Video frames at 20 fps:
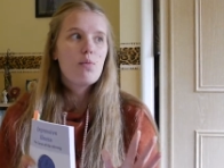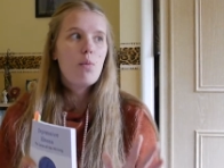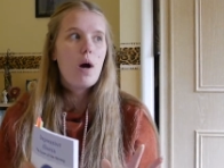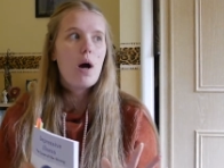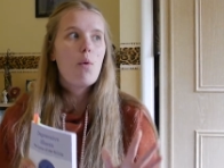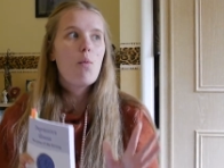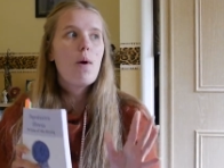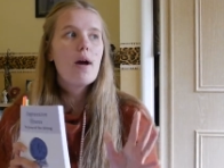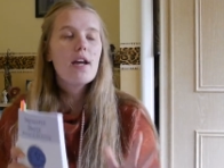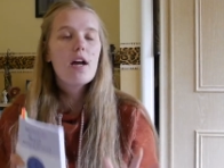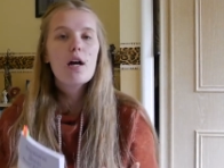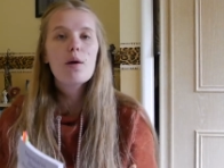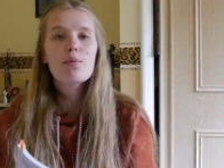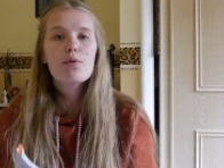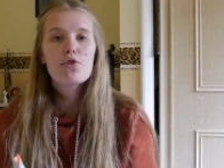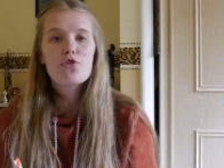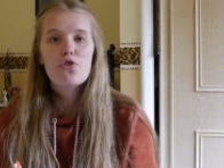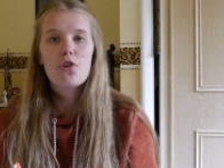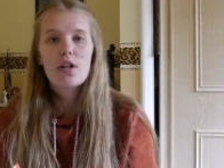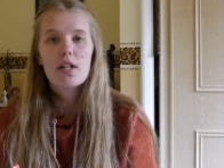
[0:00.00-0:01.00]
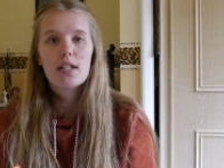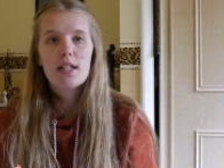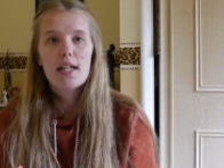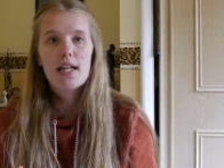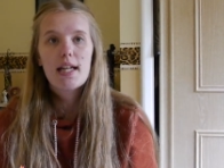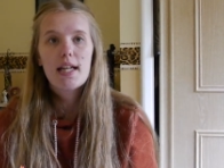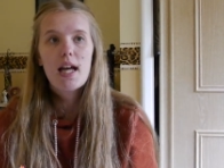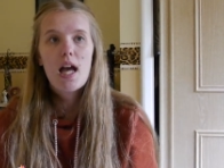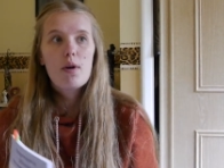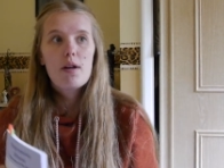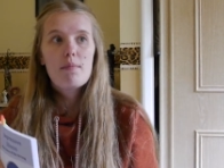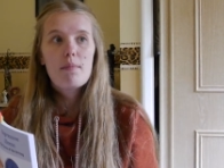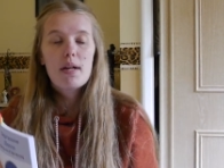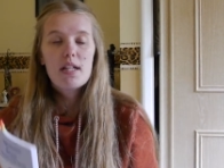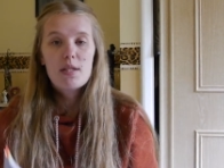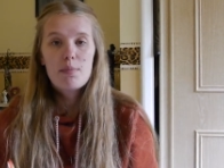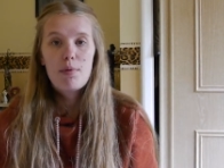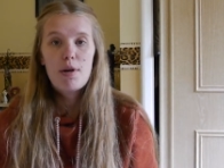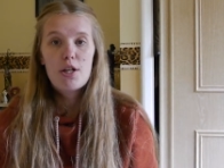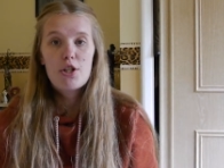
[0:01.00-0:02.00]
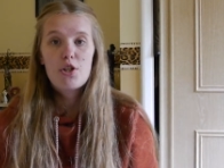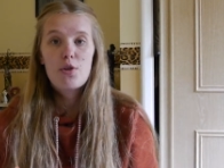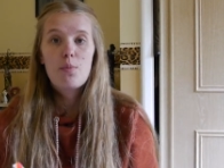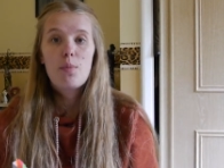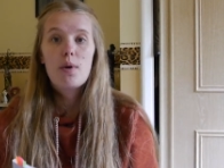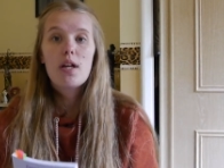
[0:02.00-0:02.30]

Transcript: Well, when I was struggling with my depression,